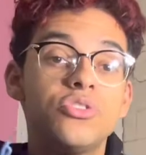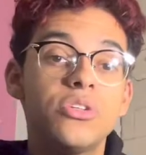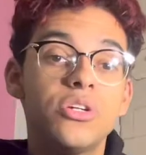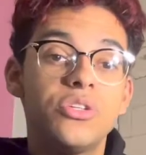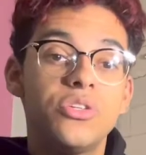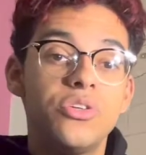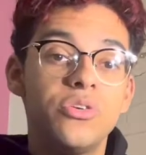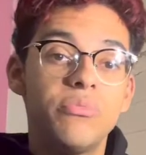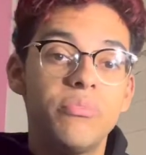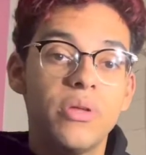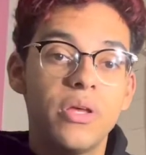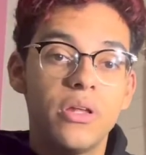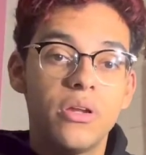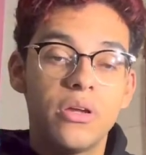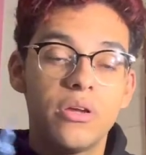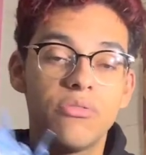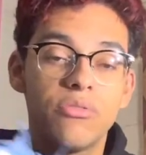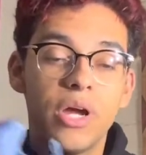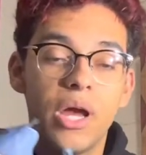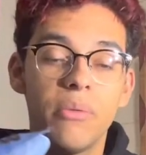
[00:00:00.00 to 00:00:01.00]
I do plan on
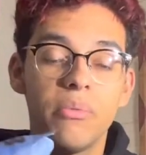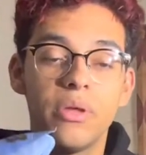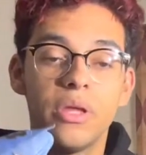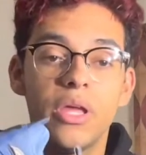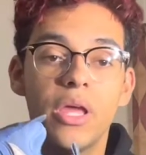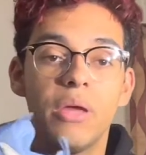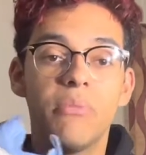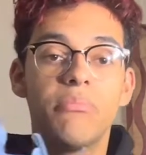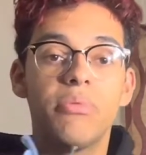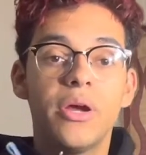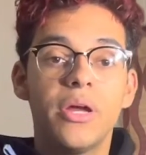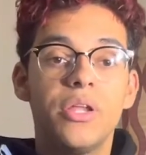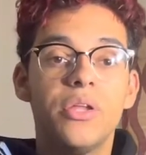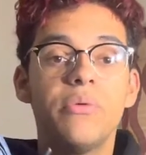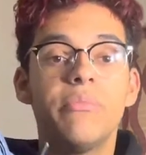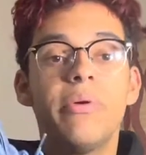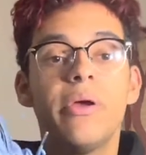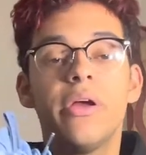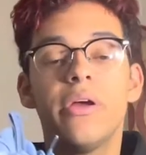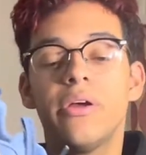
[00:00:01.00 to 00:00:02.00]
grabbing a brand new
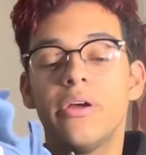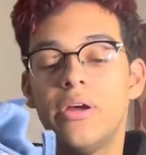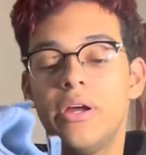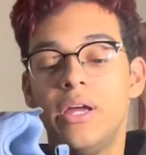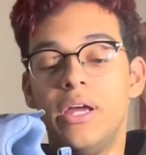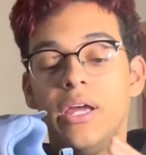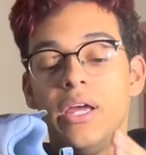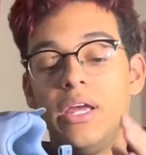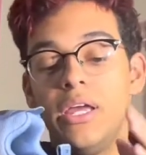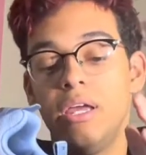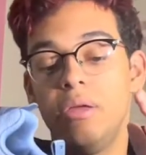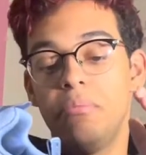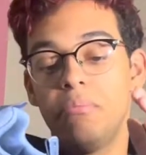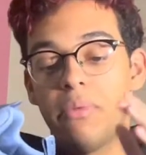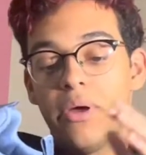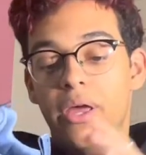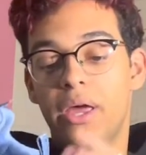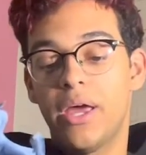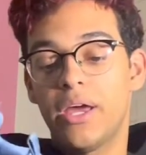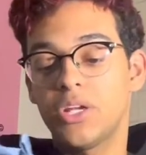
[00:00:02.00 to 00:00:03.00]
pair in
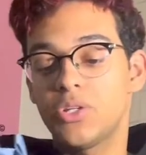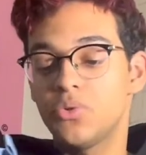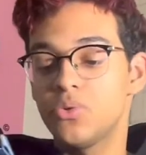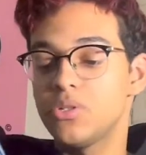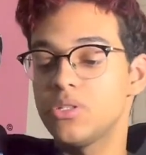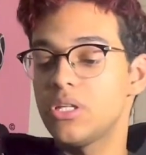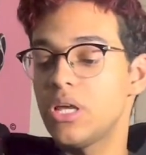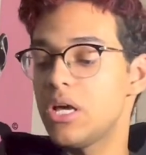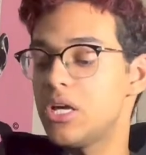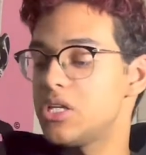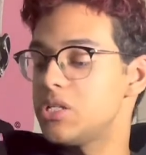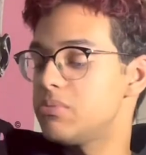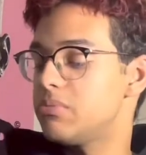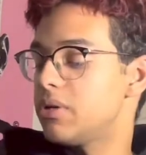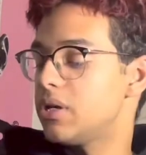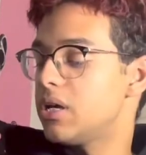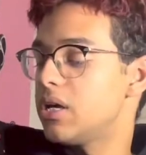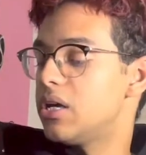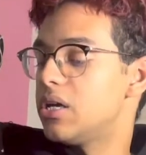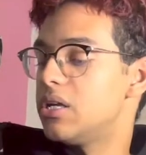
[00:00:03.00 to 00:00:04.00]
my actual size
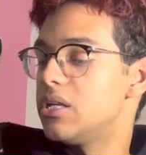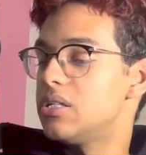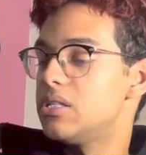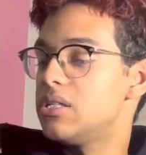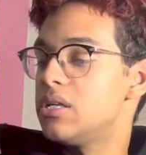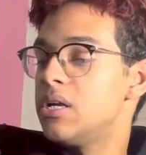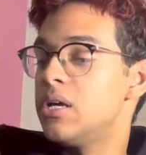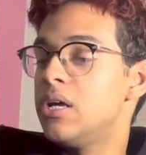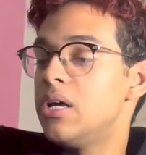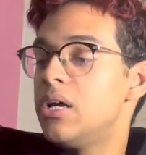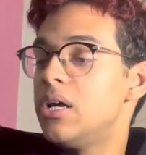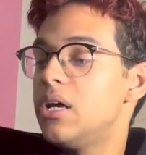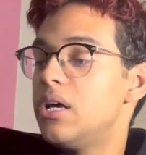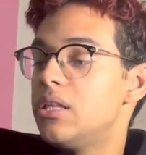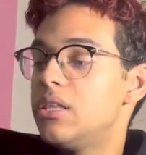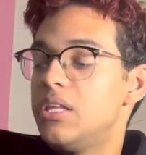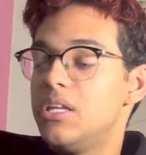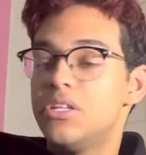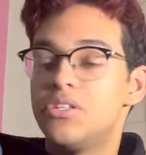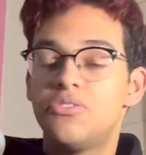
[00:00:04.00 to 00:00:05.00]
because
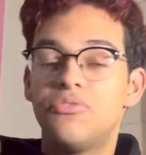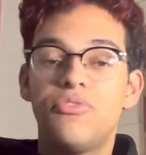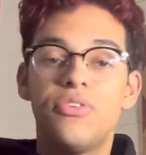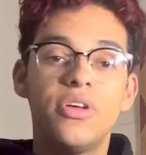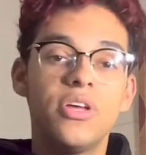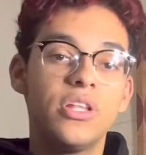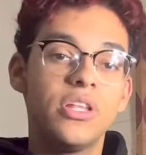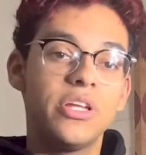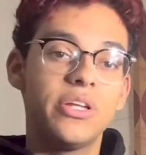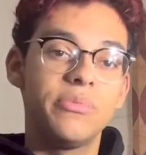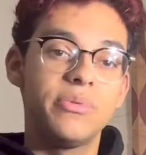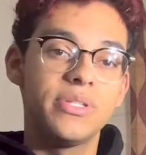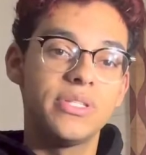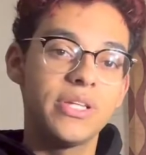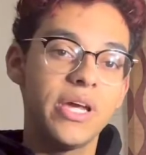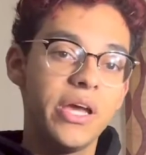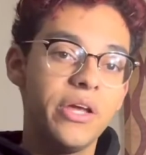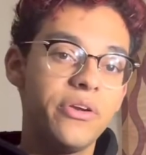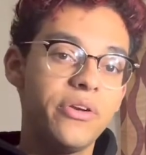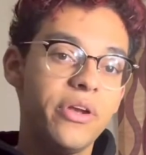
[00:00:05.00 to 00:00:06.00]
these fit a little bit
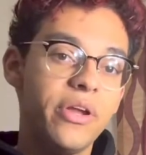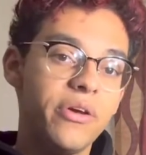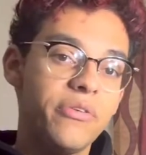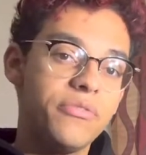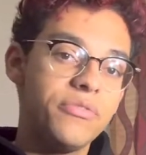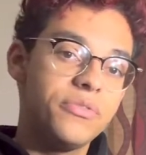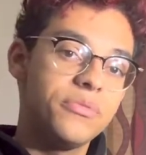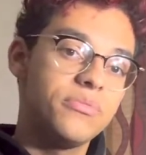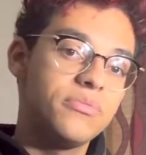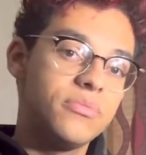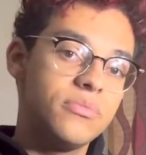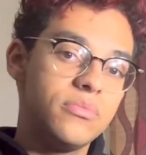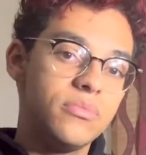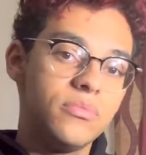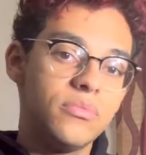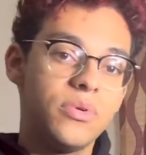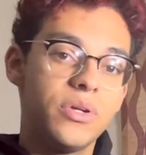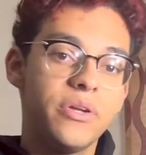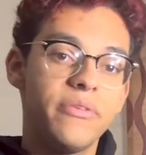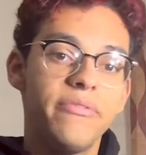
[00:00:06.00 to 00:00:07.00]
tighter now for
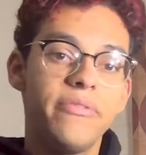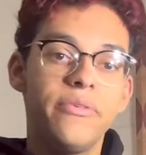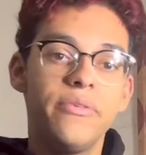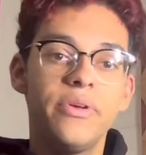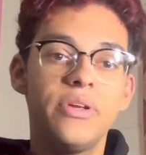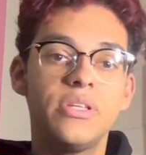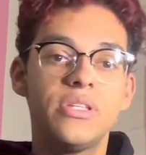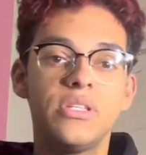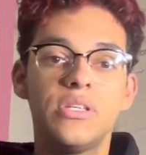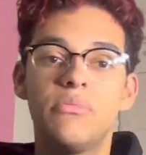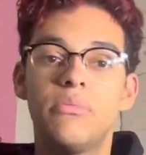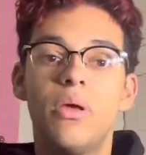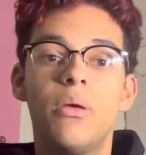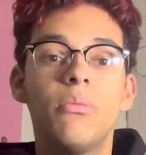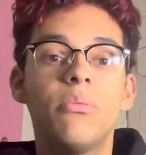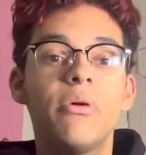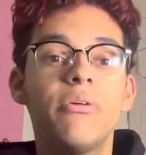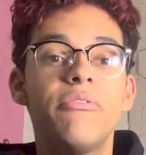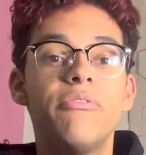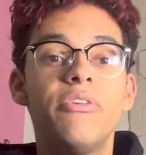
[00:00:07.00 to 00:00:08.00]
whatever reason. Maybe
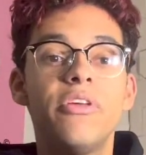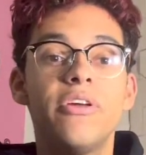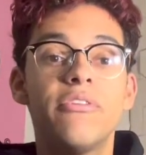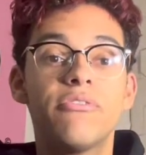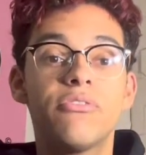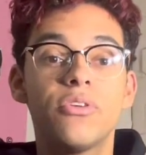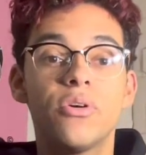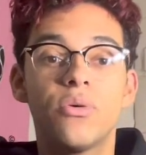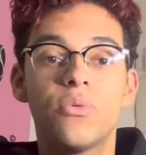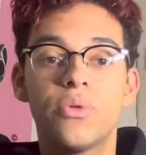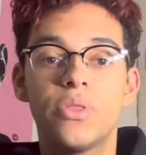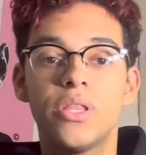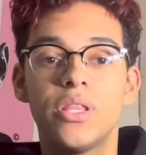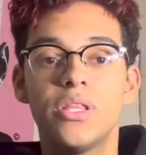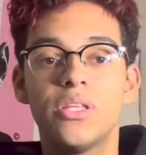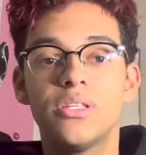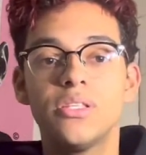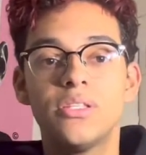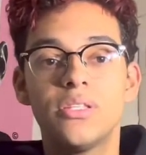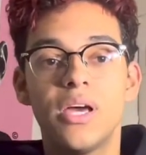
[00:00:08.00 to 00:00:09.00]
my feet have grown within
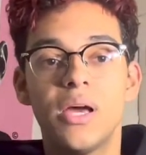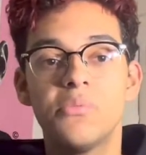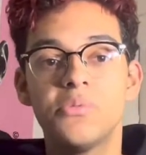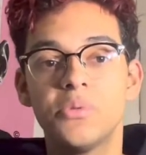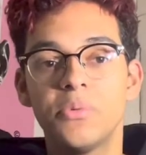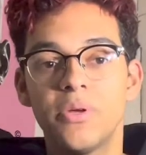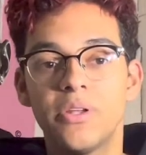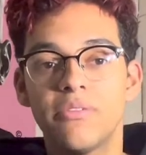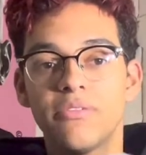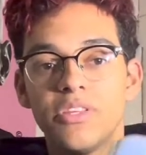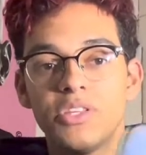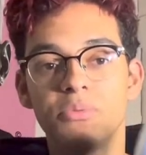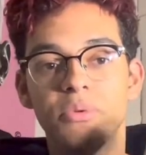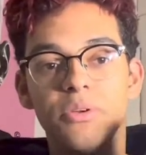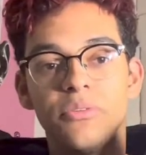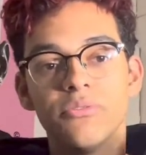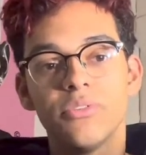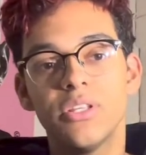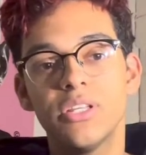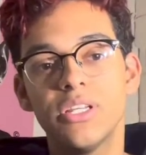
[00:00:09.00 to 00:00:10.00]
the time span of these
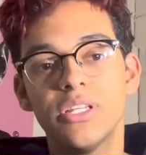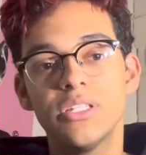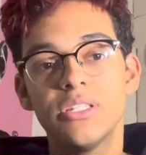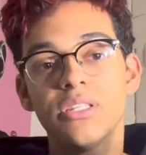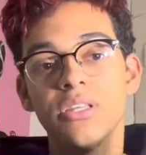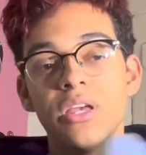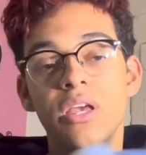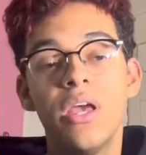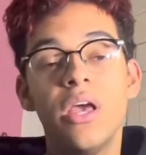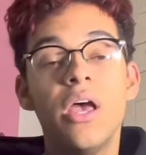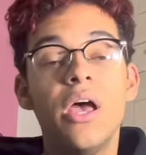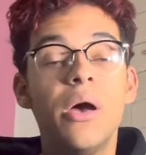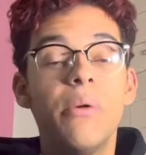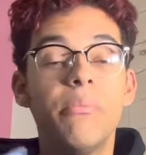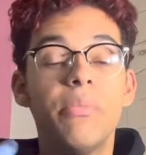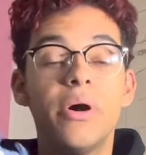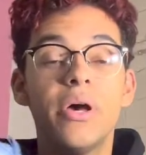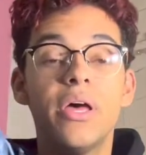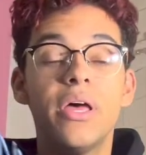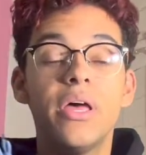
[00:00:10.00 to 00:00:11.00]
being released,
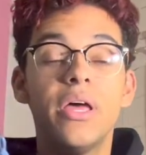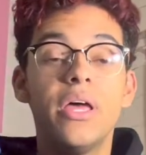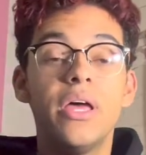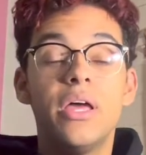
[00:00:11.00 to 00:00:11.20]
but